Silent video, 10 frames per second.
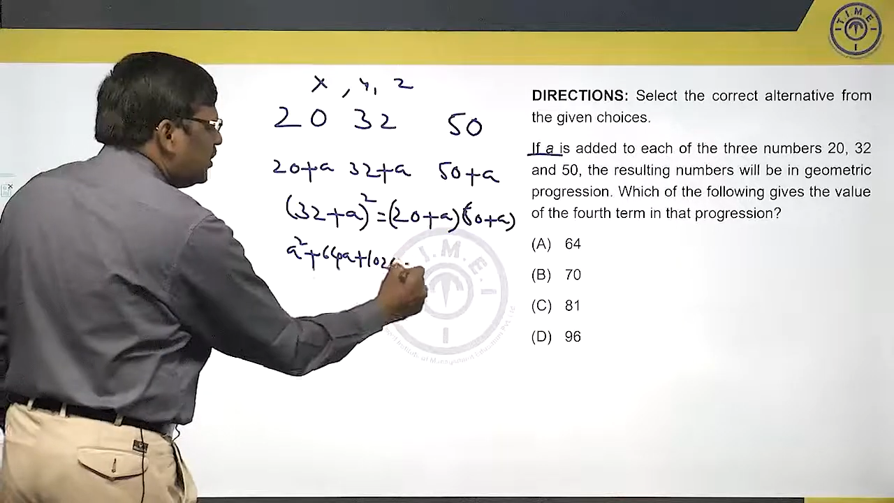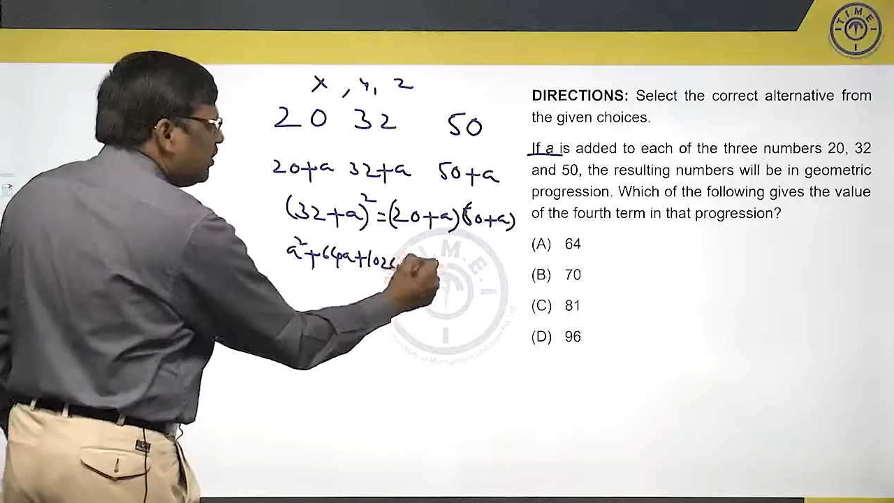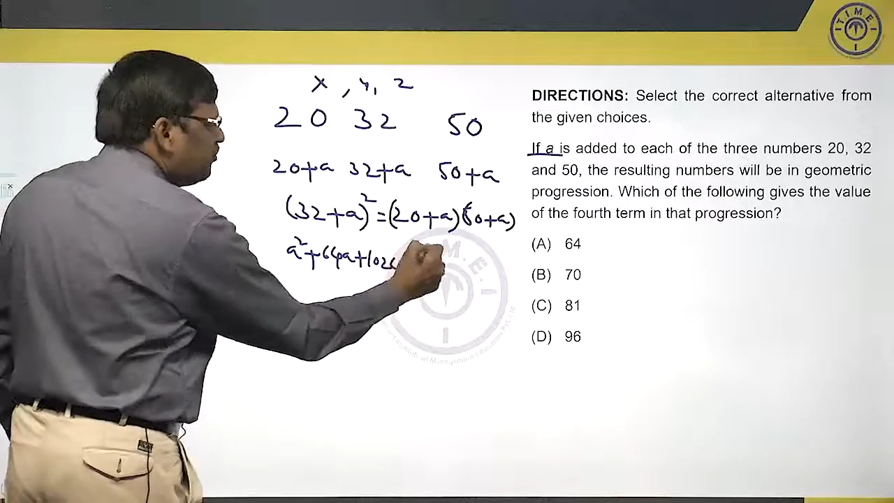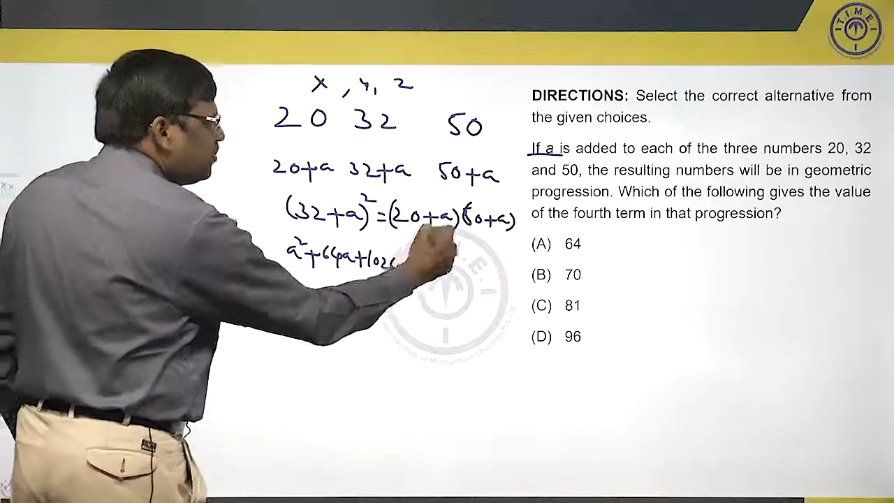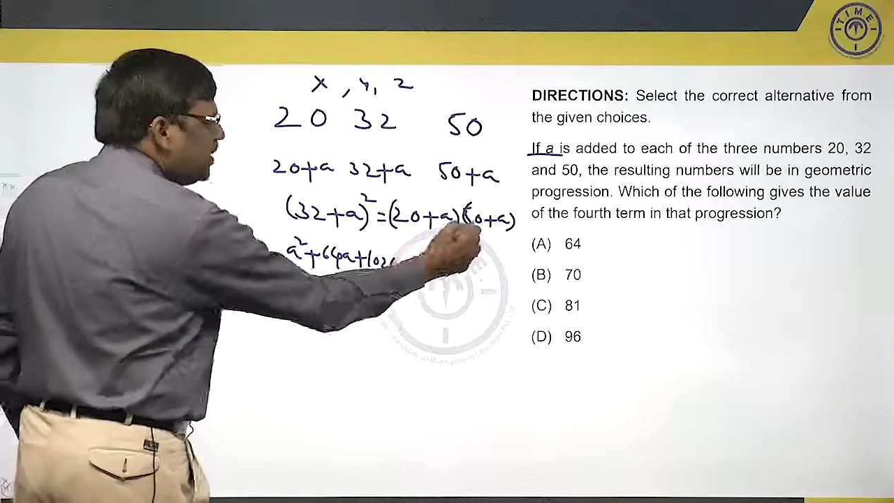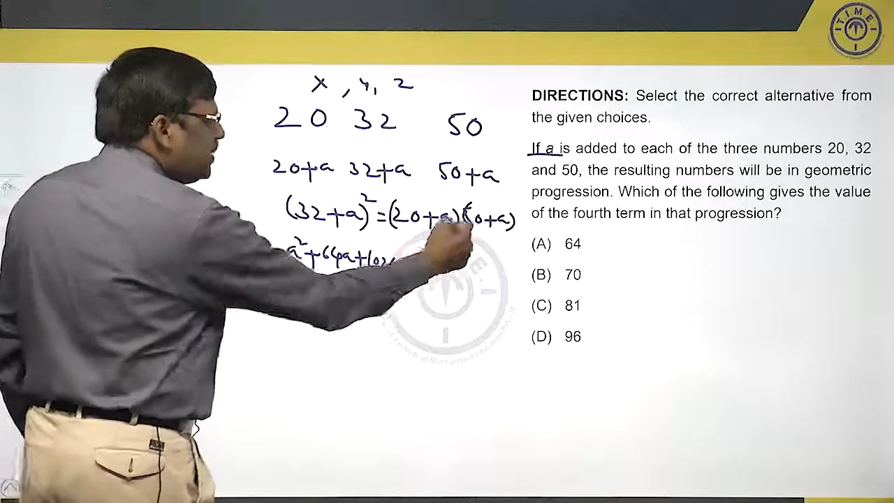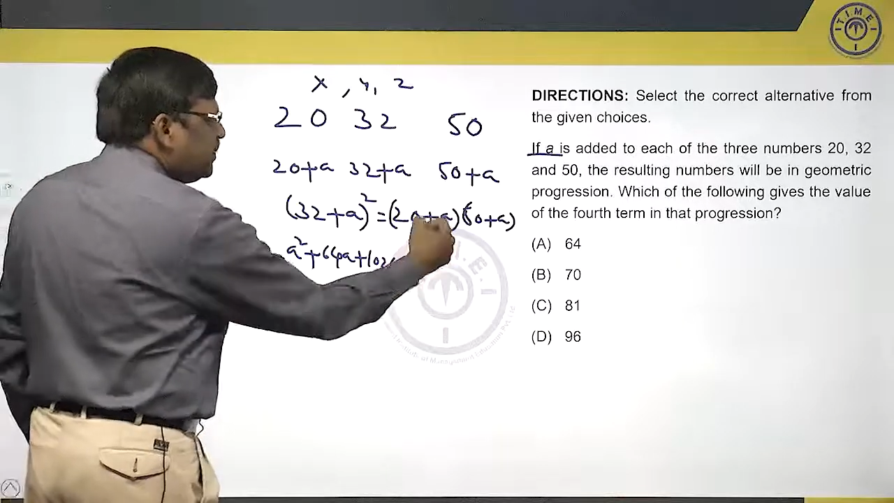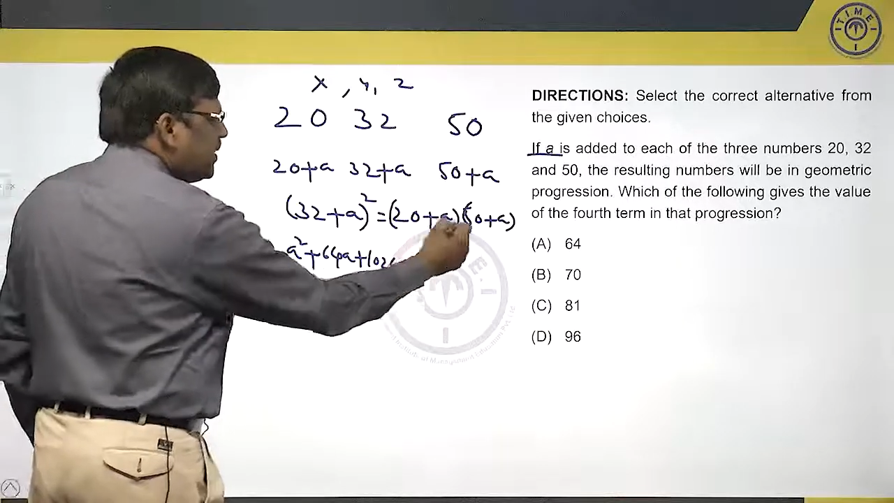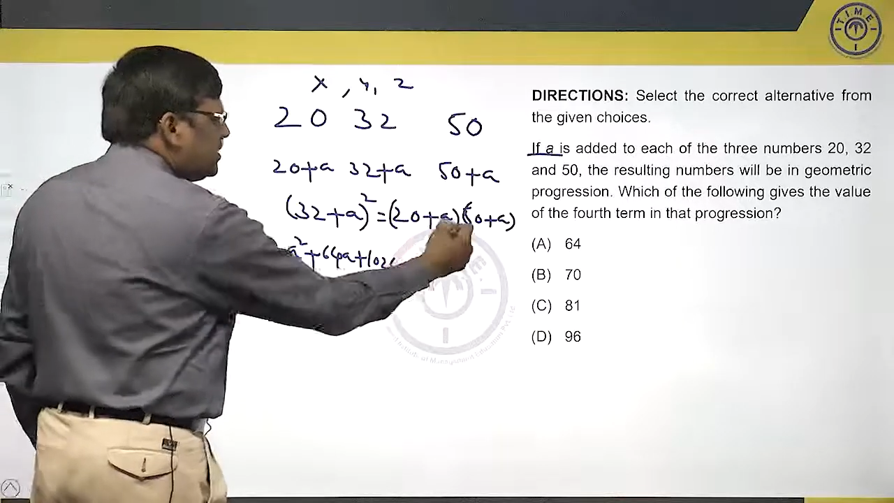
If you multiply